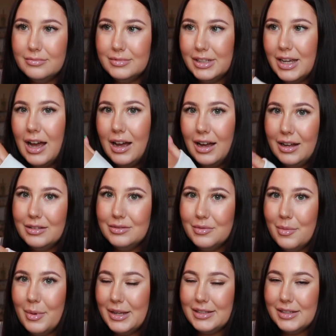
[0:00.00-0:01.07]
yeah, we
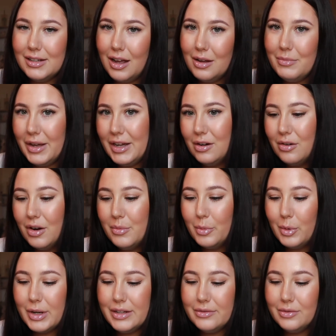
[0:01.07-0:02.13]
basically, like, make our own
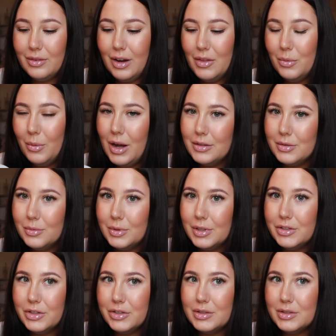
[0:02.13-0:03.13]
brief of, like, the work we want to do.